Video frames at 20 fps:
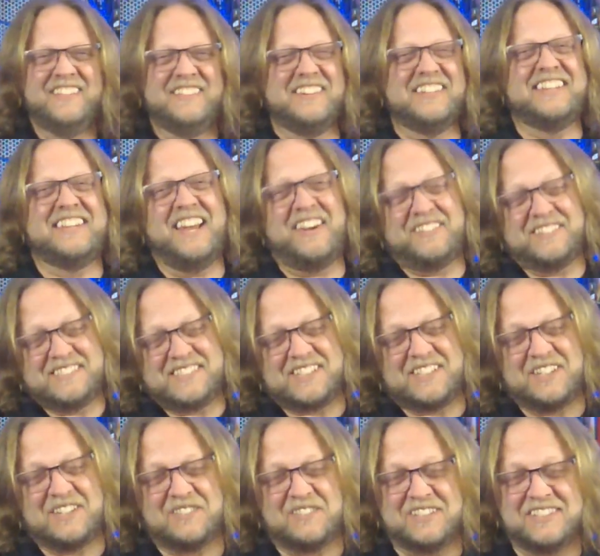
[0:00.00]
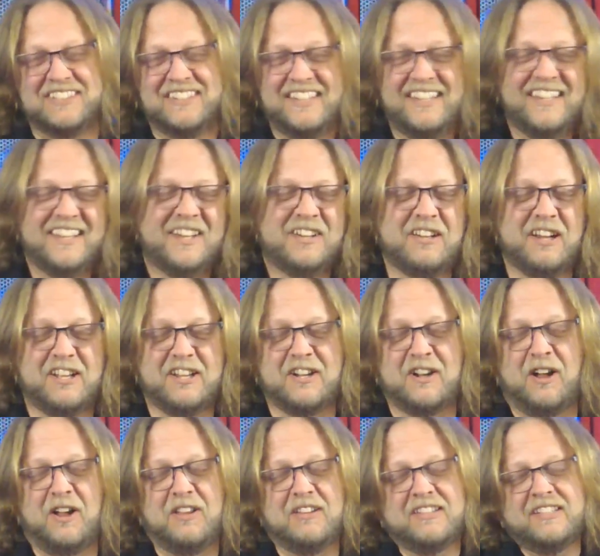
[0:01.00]
But that was a good one. It
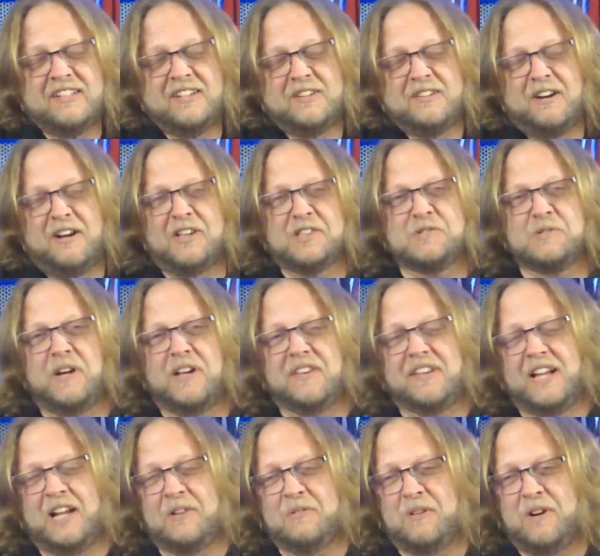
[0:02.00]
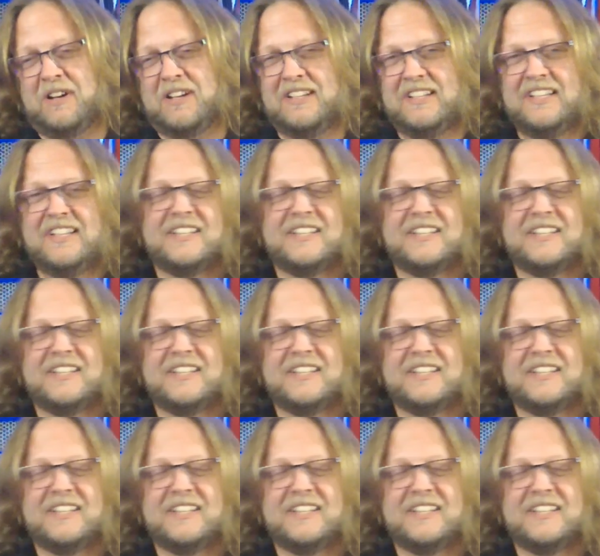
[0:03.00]
all, all's well that end well.